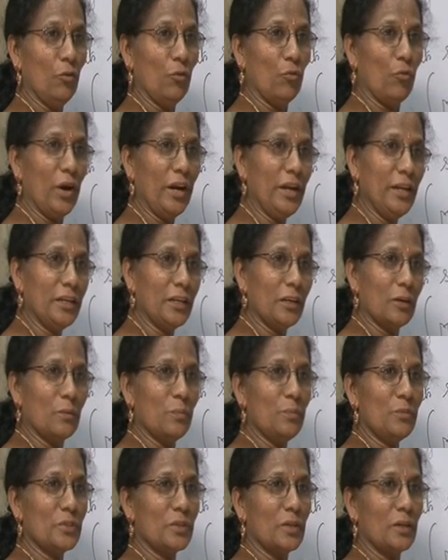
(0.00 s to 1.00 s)
y
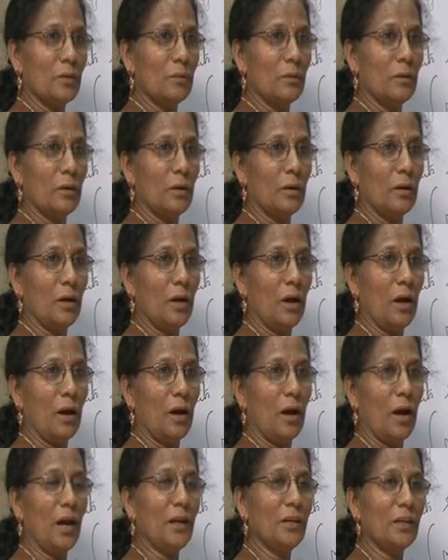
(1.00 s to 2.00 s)
terms
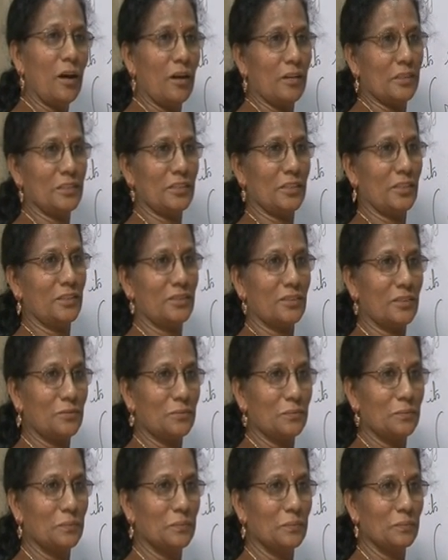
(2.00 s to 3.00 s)
and constants,
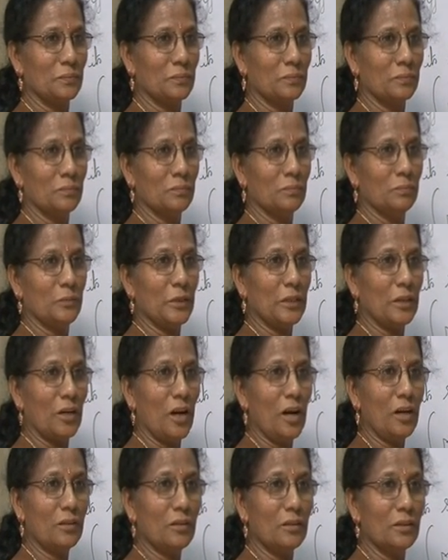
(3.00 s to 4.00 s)
but
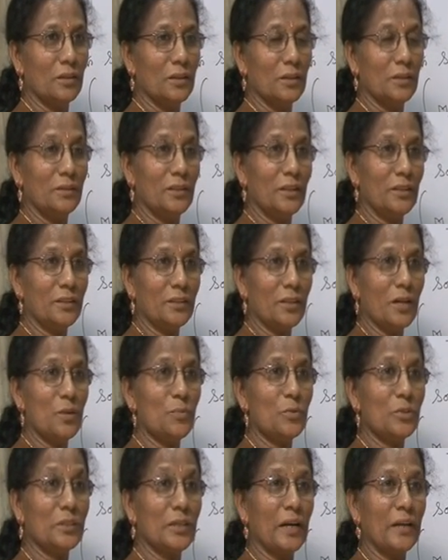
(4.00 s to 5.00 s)
not the
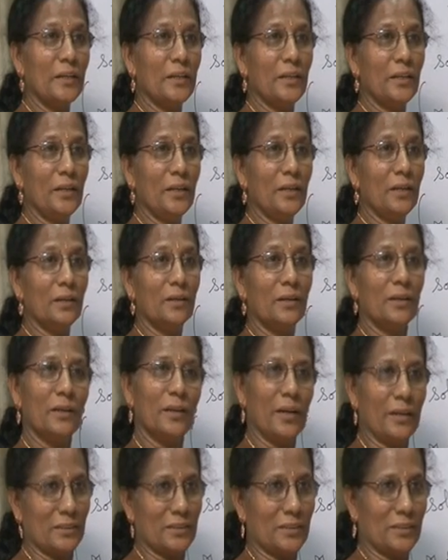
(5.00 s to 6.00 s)
terms containing
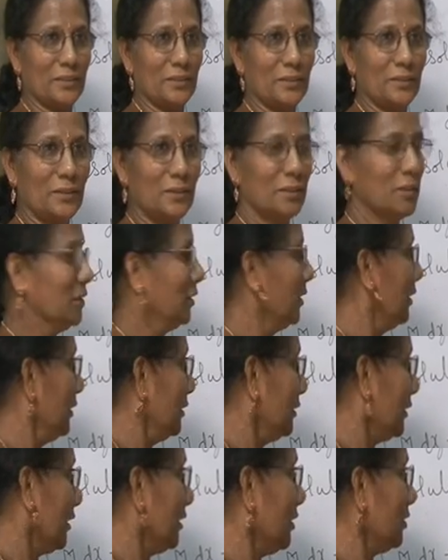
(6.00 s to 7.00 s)
x,
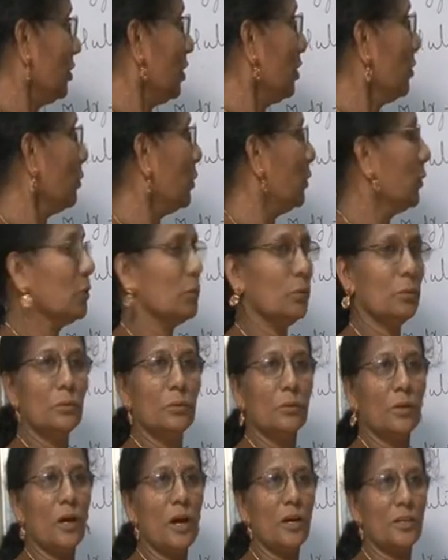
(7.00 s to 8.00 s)
that is equal to
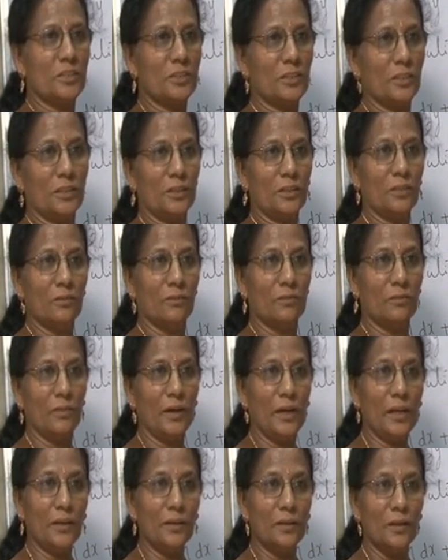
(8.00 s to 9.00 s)
constant,
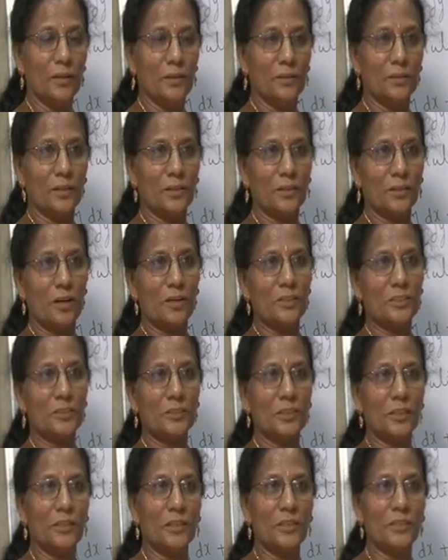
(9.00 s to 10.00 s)
where that
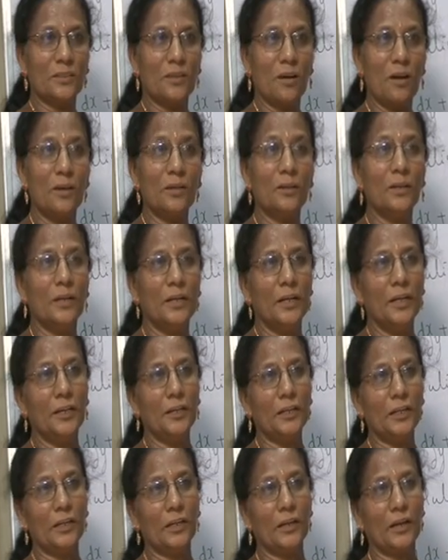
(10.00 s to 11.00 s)
constant is called
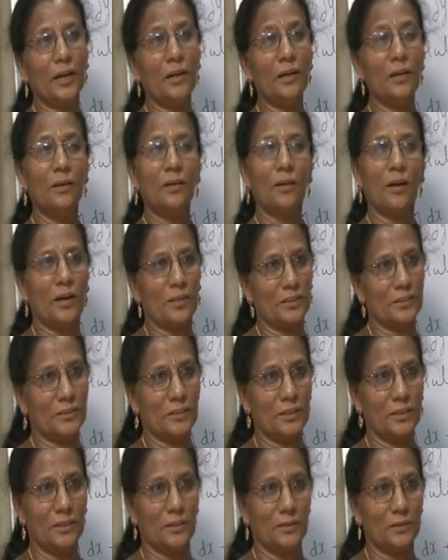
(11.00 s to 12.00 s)
integral constant.